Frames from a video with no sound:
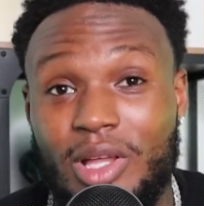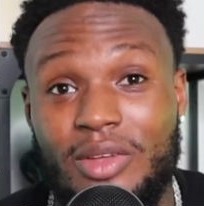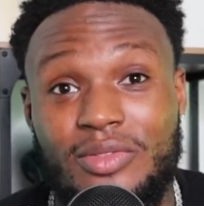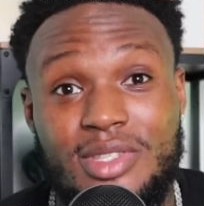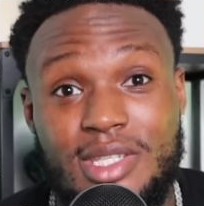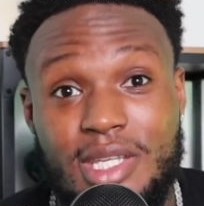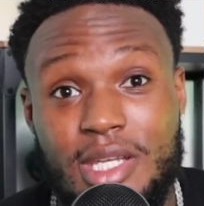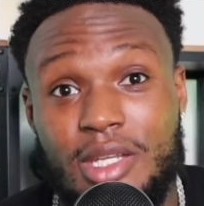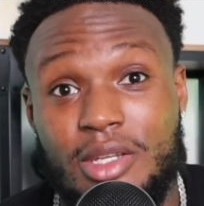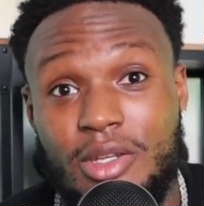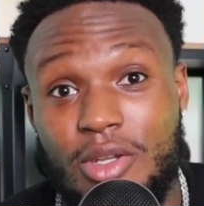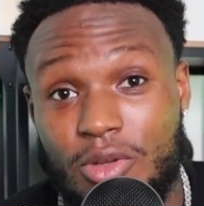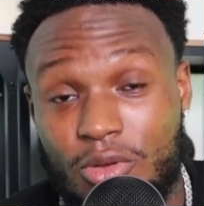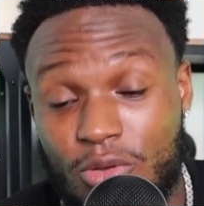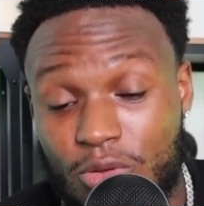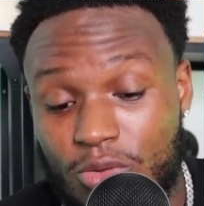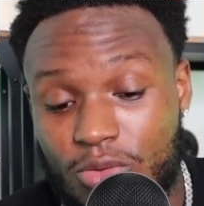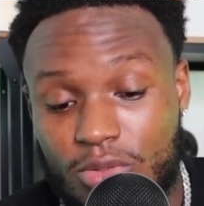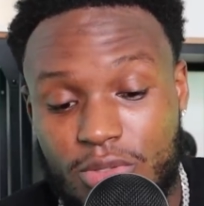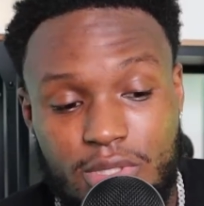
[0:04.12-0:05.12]
have seen the
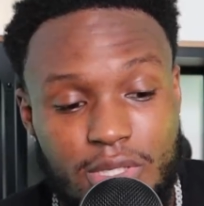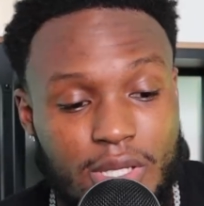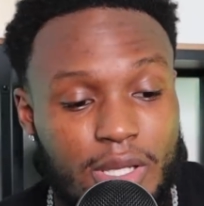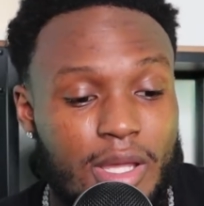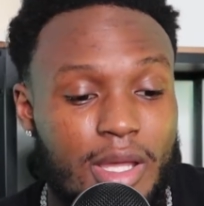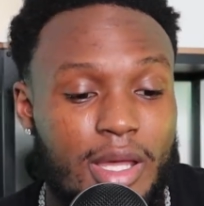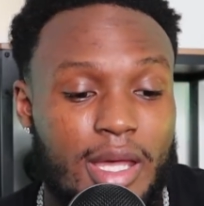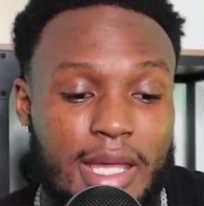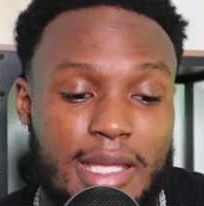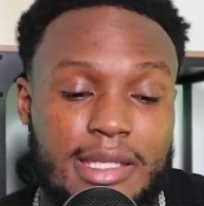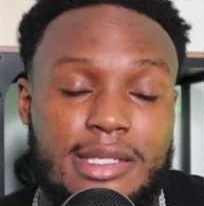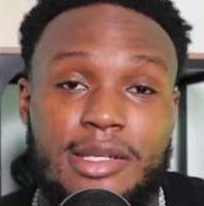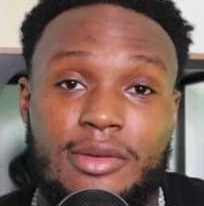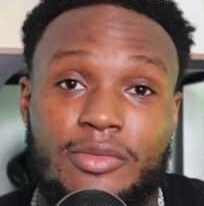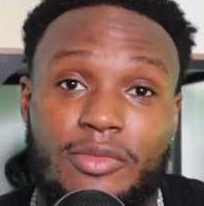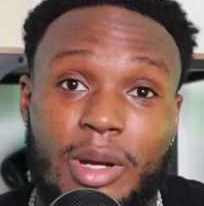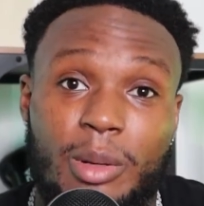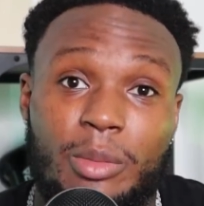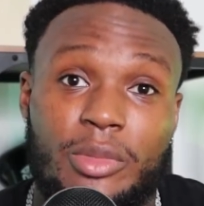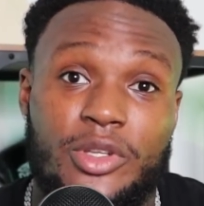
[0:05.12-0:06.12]
news.
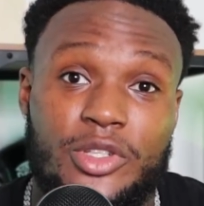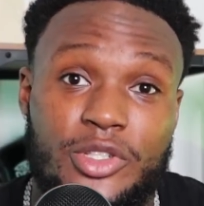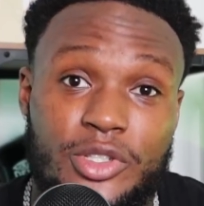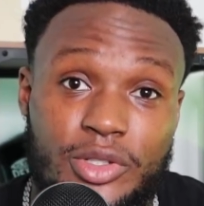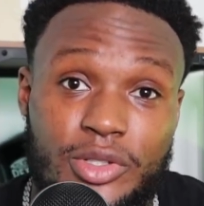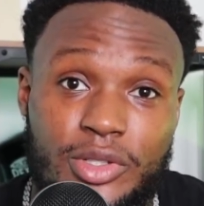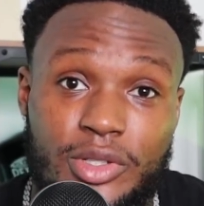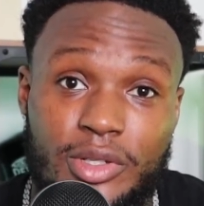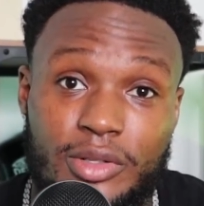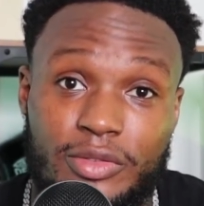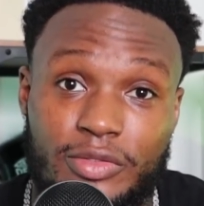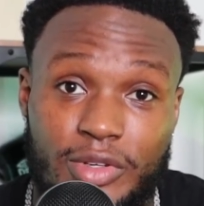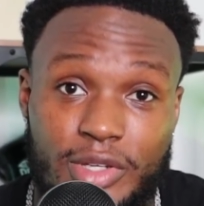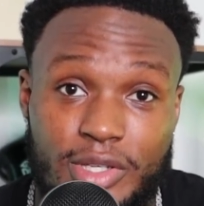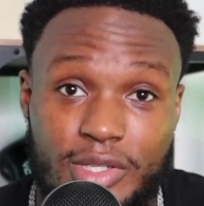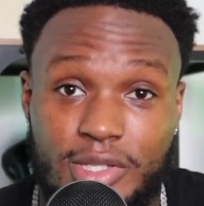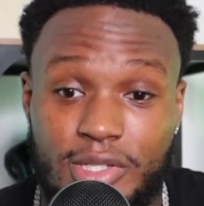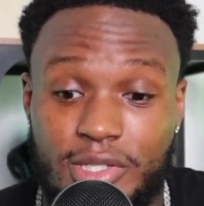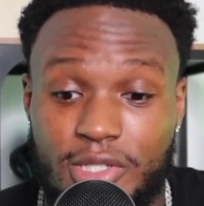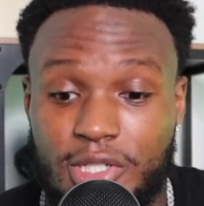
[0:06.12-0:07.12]
Hasim Rahman Jr.
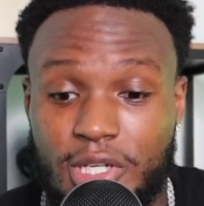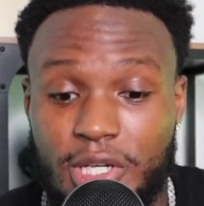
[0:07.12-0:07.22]
versus